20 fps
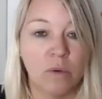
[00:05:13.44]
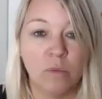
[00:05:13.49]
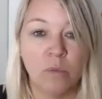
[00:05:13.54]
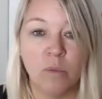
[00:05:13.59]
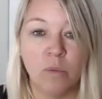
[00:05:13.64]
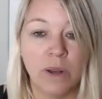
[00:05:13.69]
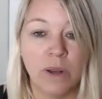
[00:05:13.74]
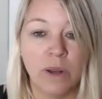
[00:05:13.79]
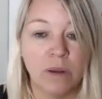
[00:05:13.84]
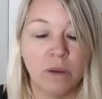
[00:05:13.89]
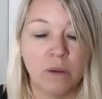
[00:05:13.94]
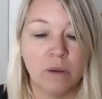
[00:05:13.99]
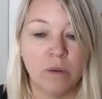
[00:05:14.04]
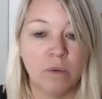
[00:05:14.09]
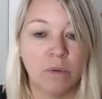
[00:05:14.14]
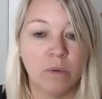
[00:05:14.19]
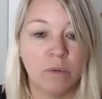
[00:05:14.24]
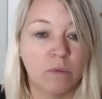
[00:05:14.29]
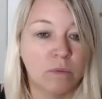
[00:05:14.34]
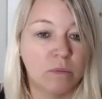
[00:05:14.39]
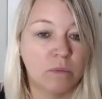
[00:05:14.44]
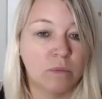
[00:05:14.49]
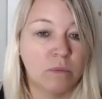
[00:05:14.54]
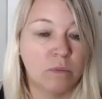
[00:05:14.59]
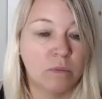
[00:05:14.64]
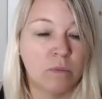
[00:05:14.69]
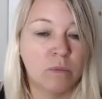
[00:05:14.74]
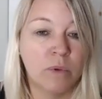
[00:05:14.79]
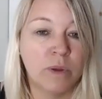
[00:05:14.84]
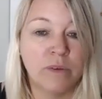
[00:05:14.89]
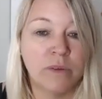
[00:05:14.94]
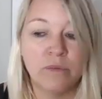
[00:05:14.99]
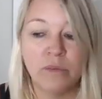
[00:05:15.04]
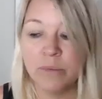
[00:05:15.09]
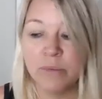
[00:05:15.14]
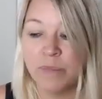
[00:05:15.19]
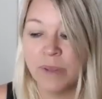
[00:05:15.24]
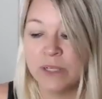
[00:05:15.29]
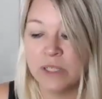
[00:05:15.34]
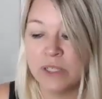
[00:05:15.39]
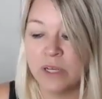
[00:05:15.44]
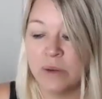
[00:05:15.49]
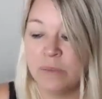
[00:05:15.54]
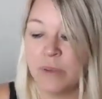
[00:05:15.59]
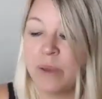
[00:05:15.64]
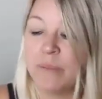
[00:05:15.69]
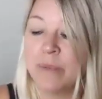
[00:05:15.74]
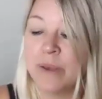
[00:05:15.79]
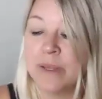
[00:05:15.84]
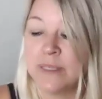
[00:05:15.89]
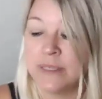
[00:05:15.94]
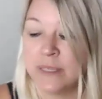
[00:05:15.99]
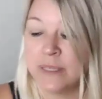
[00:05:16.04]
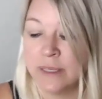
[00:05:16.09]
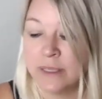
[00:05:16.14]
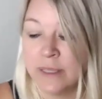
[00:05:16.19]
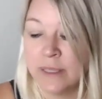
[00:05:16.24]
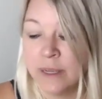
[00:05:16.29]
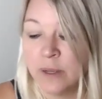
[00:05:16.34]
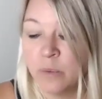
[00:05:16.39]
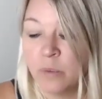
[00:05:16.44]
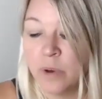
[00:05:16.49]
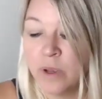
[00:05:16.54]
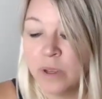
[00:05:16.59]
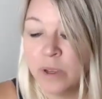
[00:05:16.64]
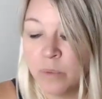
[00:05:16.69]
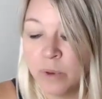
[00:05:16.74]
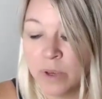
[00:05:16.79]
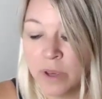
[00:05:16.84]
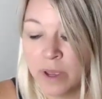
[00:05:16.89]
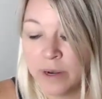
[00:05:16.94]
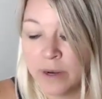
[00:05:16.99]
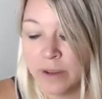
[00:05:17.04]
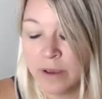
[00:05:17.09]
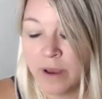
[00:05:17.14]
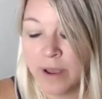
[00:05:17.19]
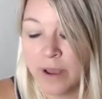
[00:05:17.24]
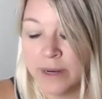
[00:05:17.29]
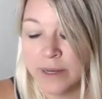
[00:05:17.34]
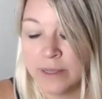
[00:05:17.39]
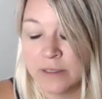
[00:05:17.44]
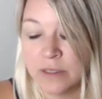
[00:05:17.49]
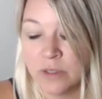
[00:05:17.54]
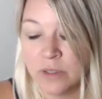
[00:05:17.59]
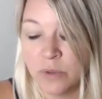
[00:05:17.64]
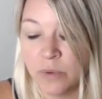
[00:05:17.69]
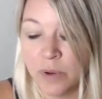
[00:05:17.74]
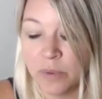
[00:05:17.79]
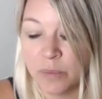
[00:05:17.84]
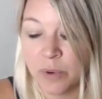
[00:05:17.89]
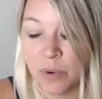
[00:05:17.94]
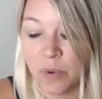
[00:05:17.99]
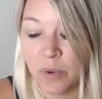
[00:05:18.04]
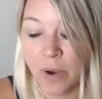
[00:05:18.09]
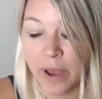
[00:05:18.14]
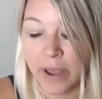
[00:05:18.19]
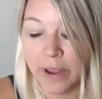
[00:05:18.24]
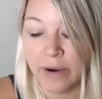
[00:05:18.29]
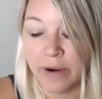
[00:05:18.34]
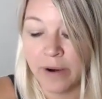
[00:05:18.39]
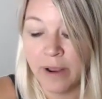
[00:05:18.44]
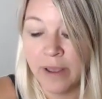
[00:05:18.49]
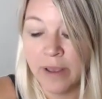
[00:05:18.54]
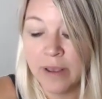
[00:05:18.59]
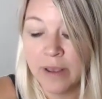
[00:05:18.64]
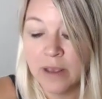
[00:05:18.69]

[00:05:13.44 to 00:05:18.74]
what information am I missing? Like, what kind of guidance do I require?